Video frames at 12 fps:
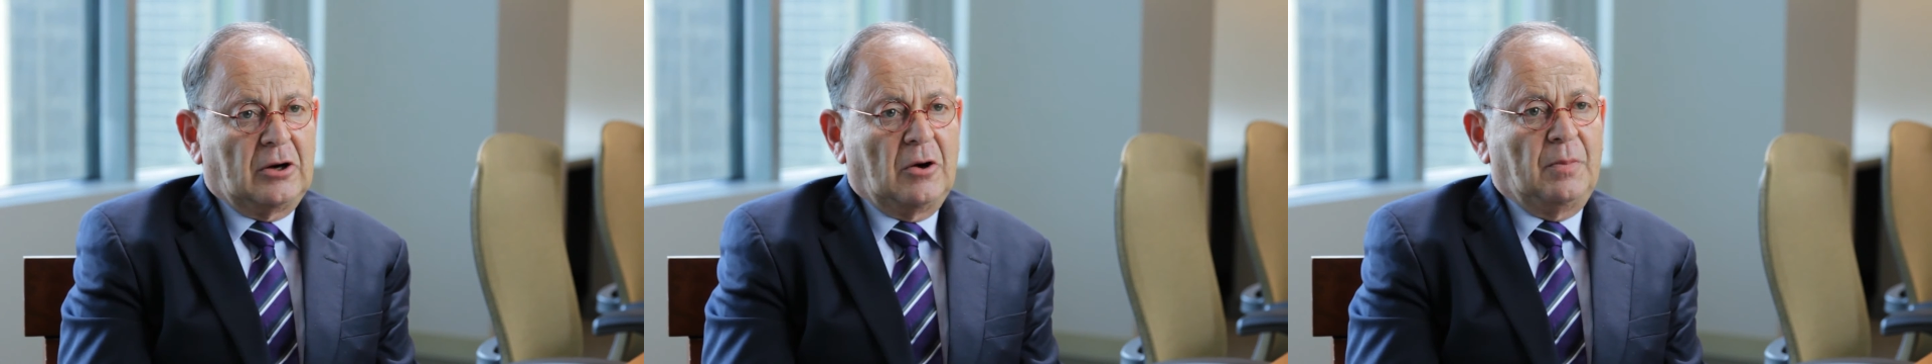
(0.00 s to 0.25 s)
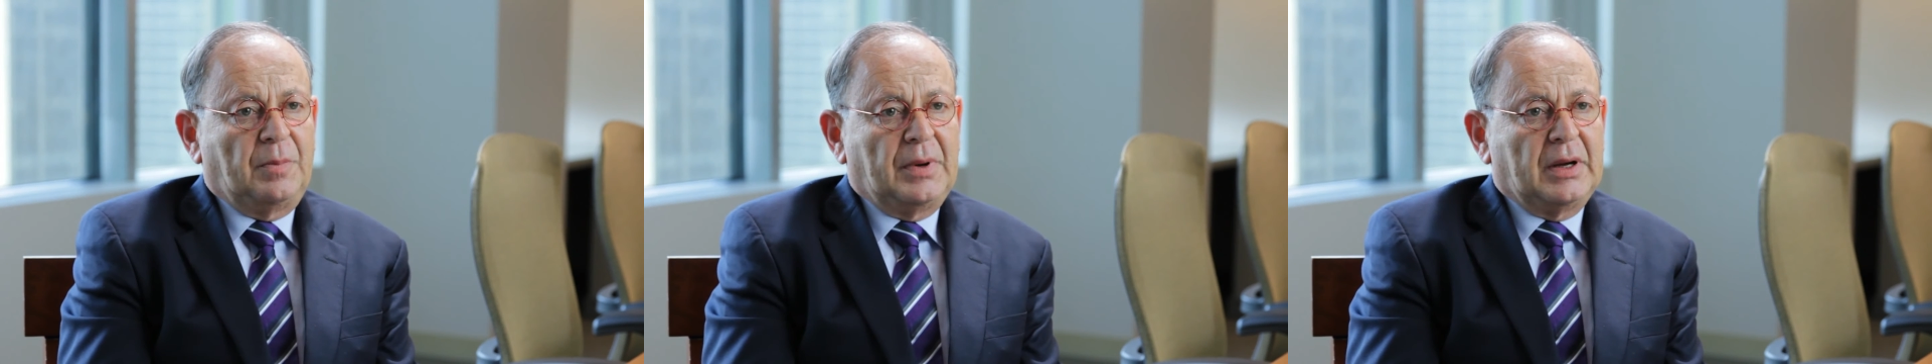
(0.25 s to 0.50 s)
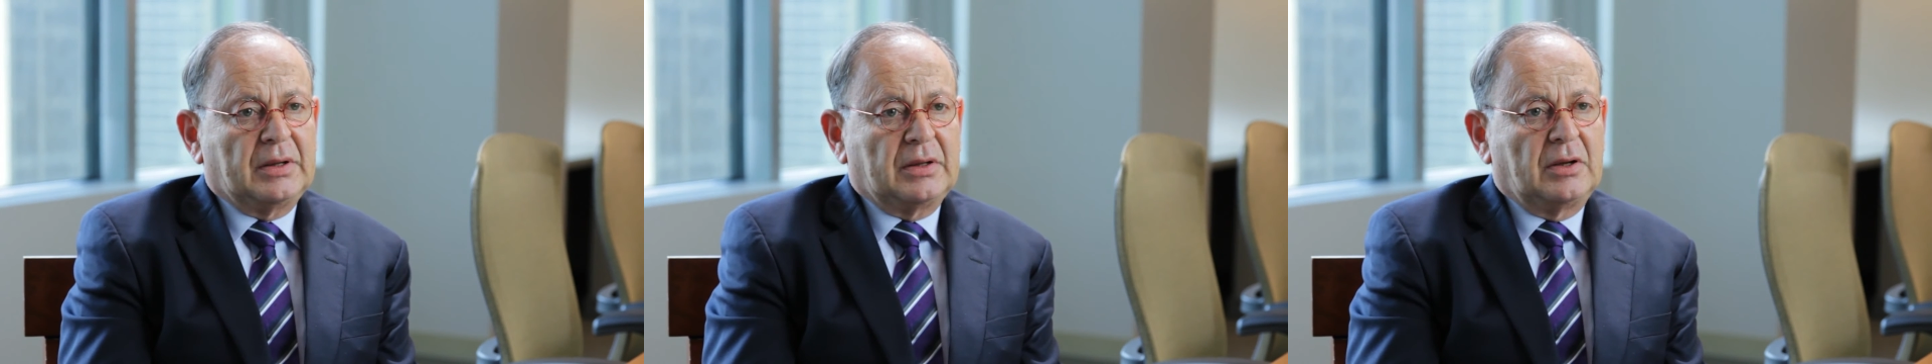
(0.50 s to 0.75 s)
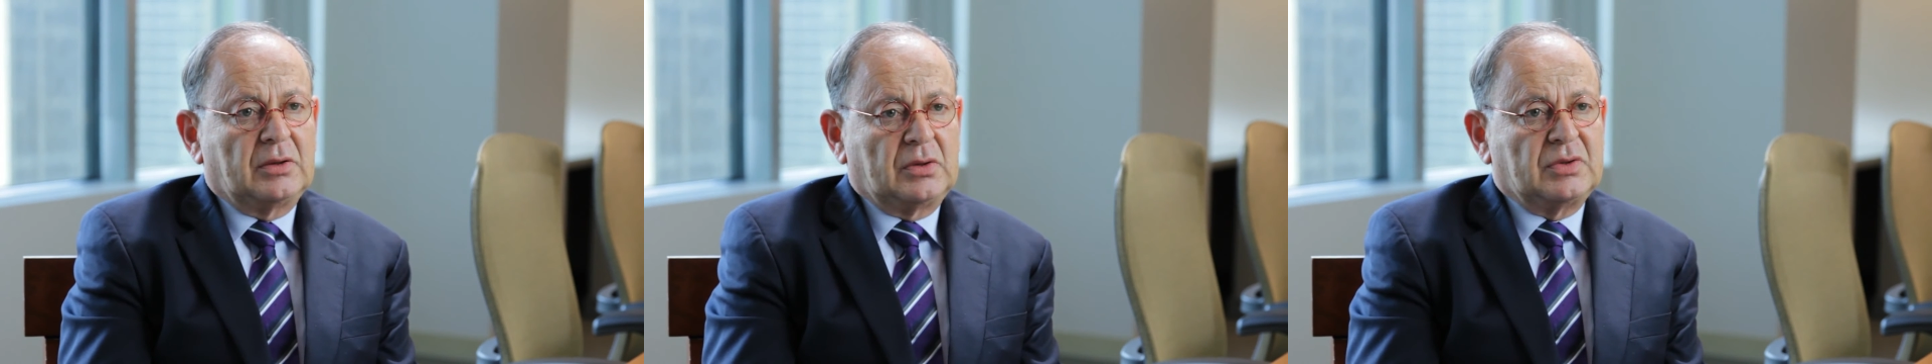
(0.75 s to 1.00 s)
compared
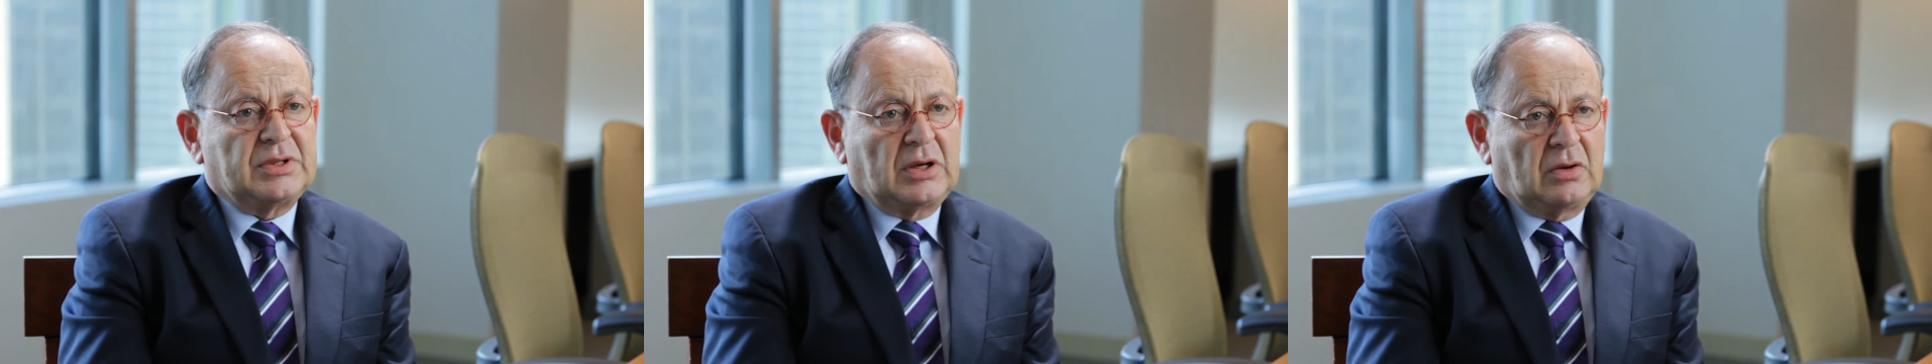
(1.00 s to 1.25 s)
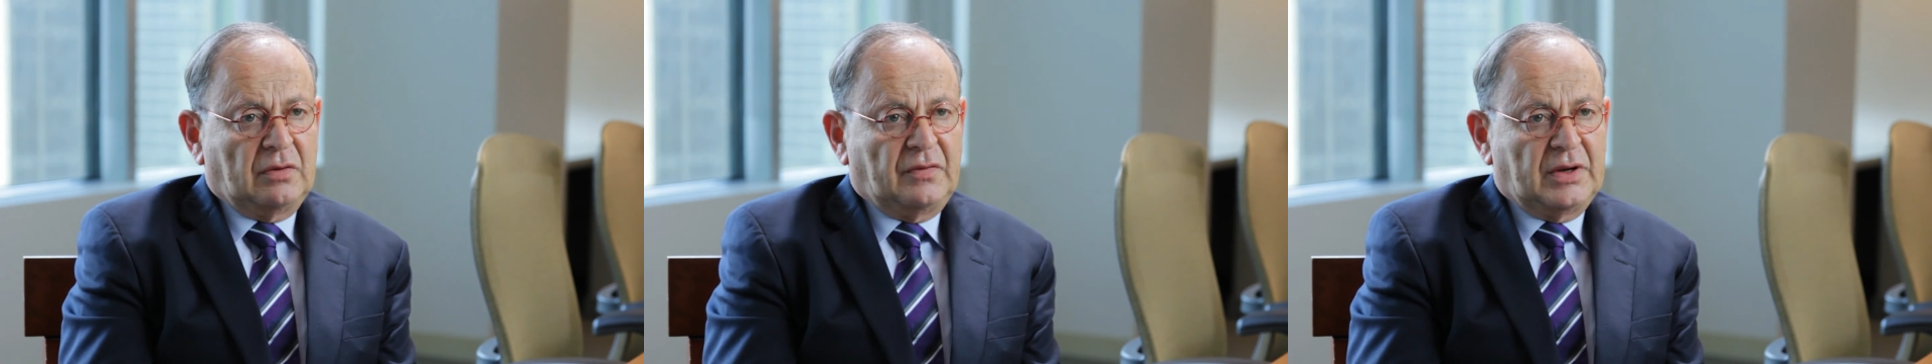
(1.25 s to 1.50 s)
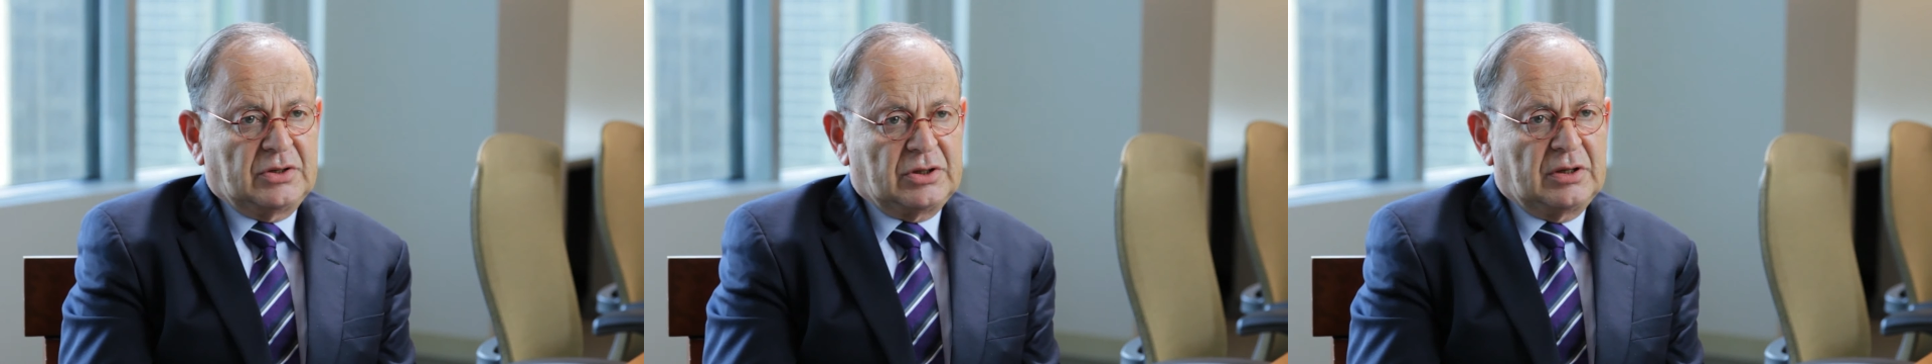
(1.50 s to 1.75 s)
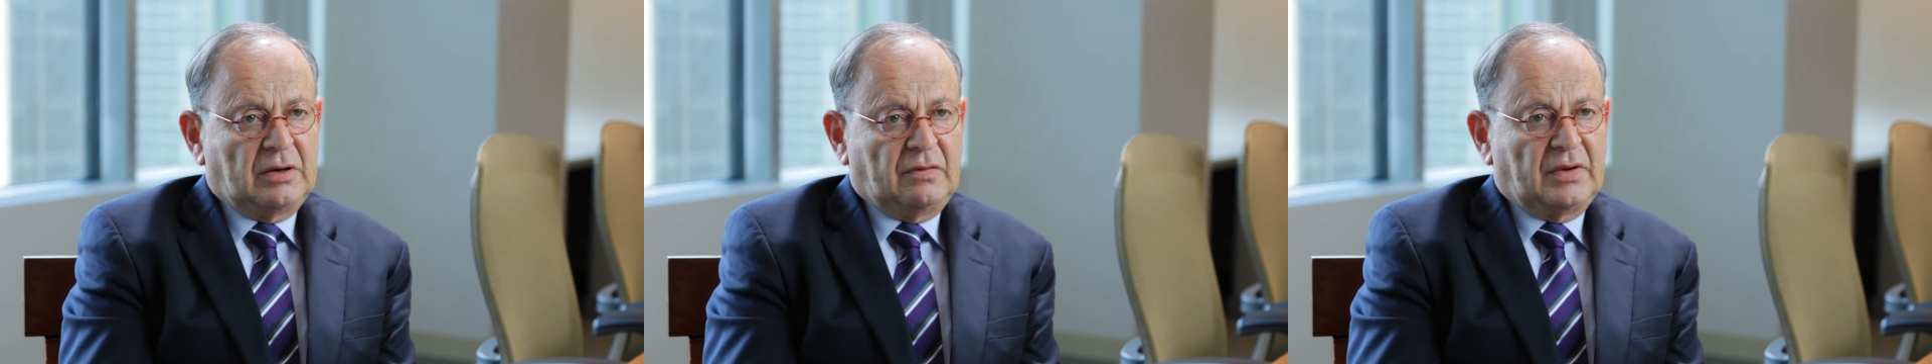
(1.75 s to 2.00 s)
to the
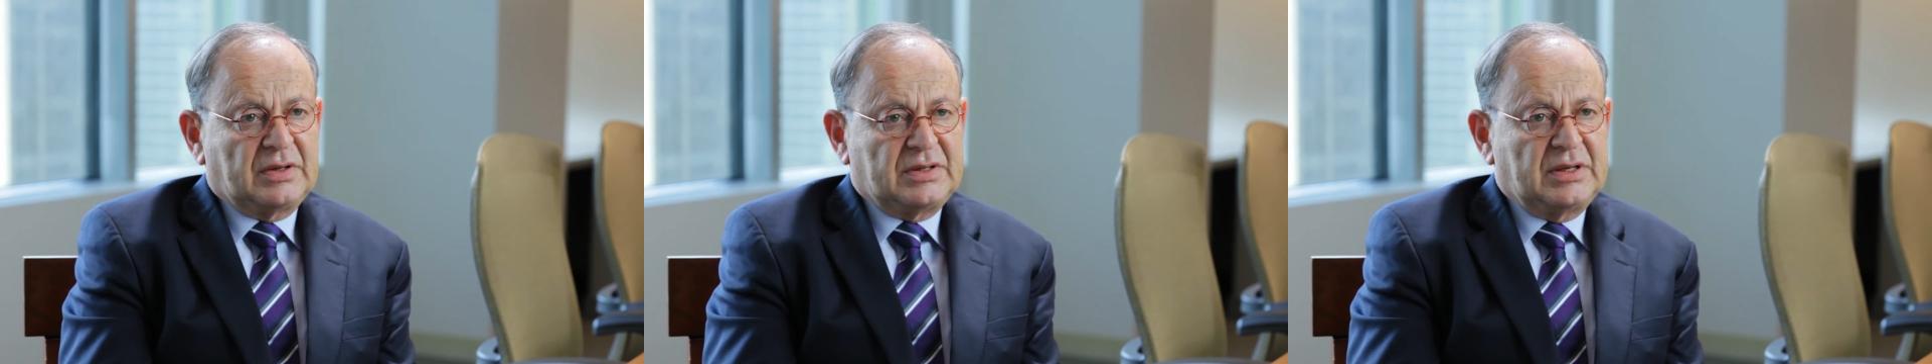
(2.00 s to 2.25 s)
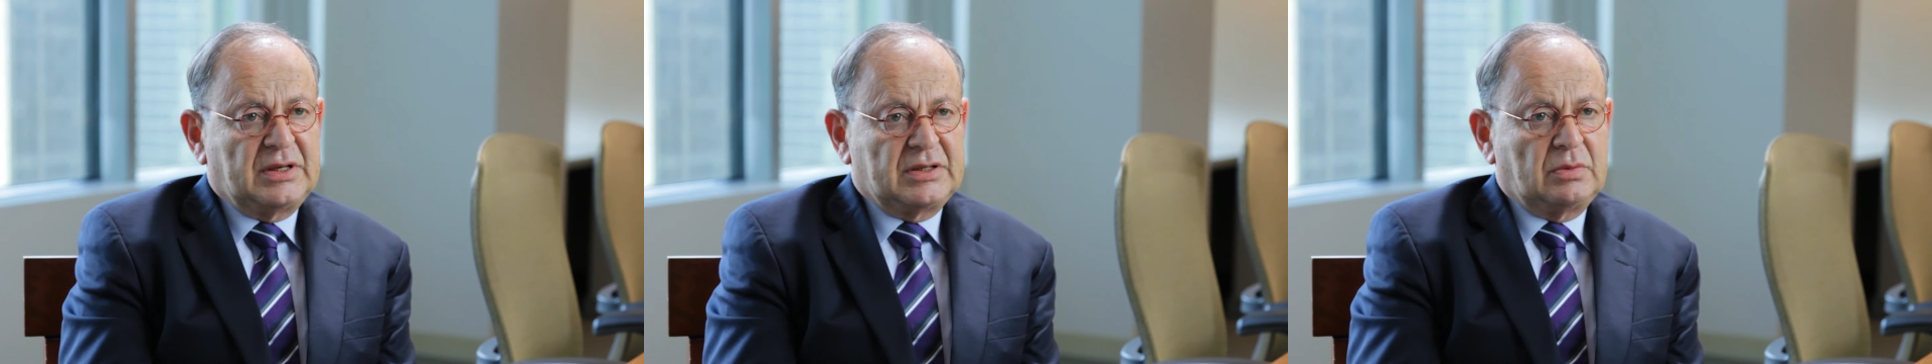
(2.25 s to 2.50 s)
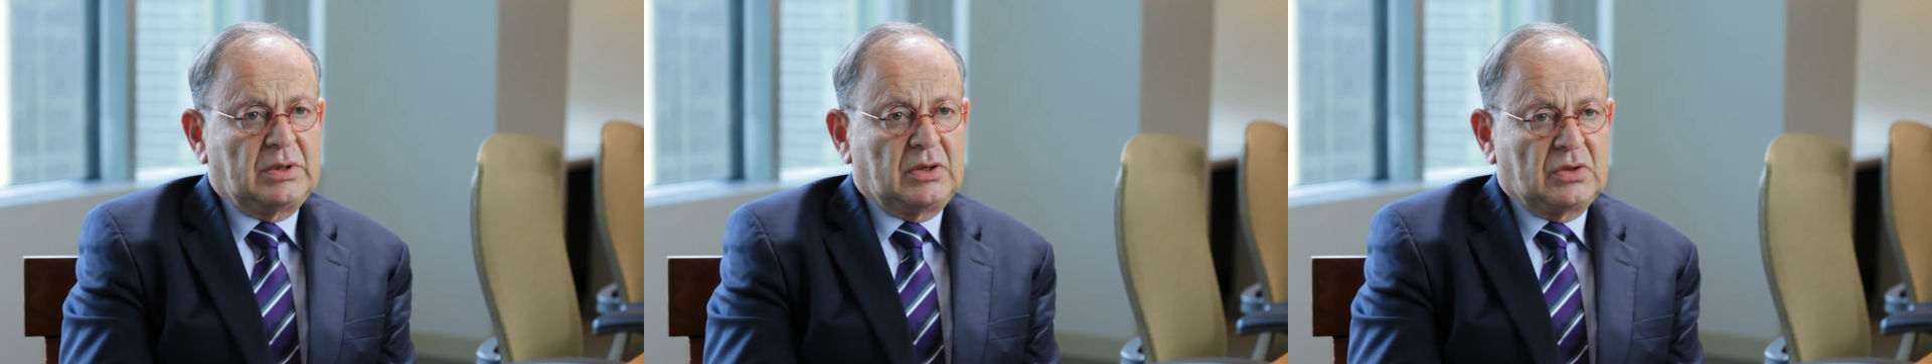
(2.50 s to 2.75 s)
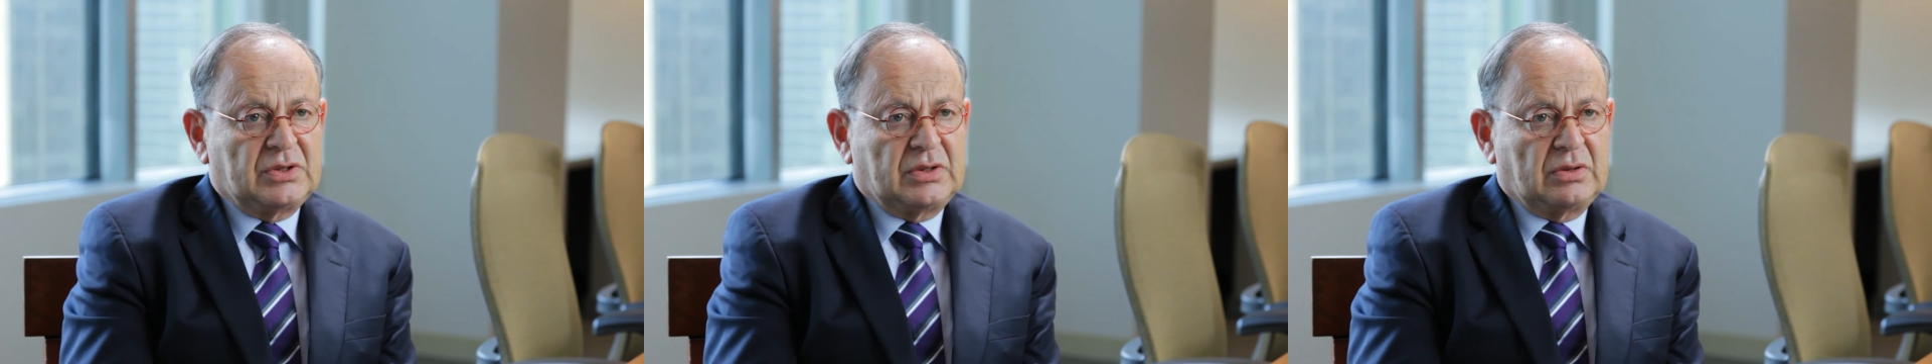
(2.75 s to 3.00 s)
conventional vaccines we
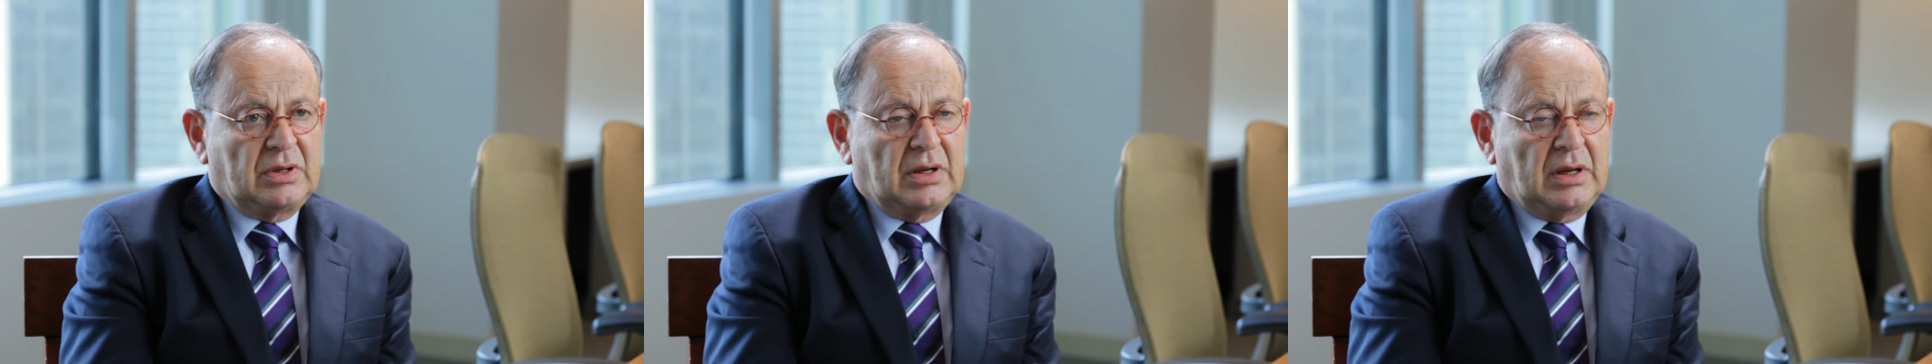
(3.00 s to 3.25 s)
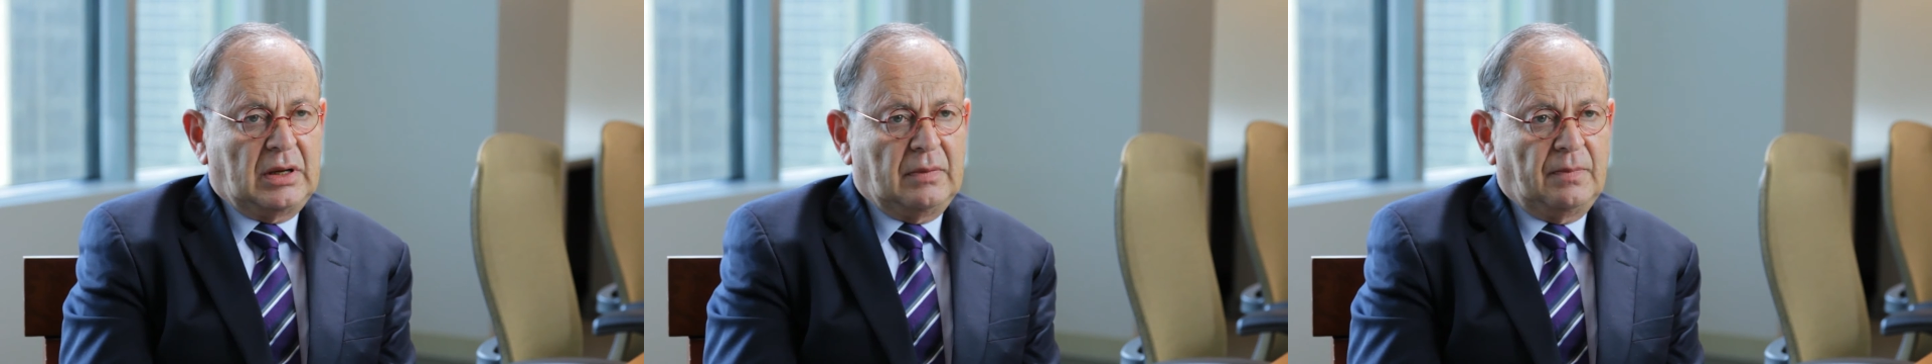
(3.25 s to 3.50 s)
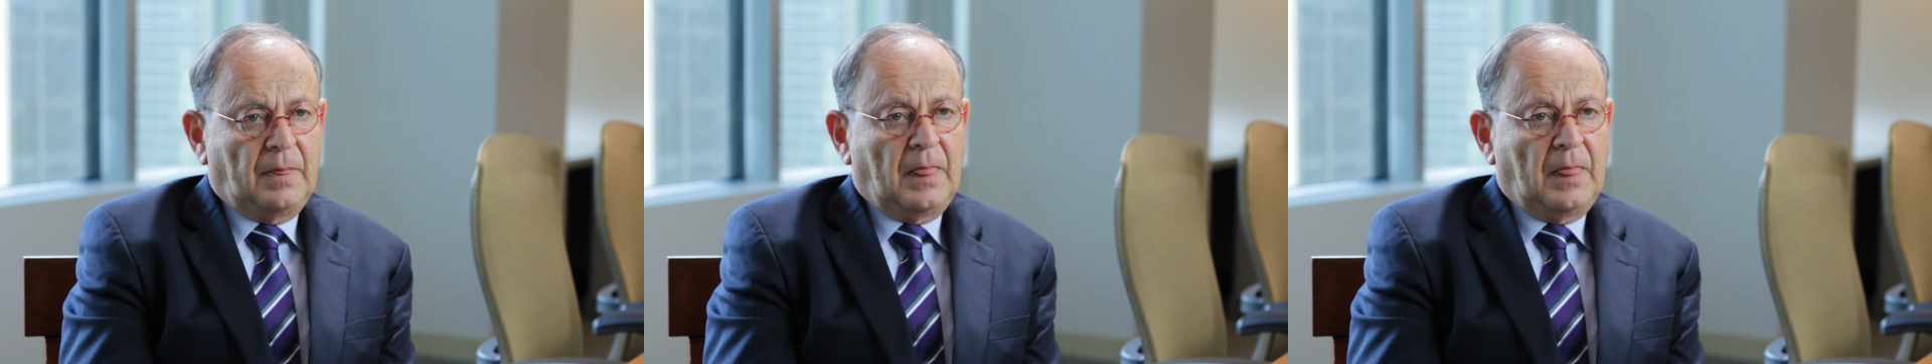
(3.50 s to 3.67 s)
use today.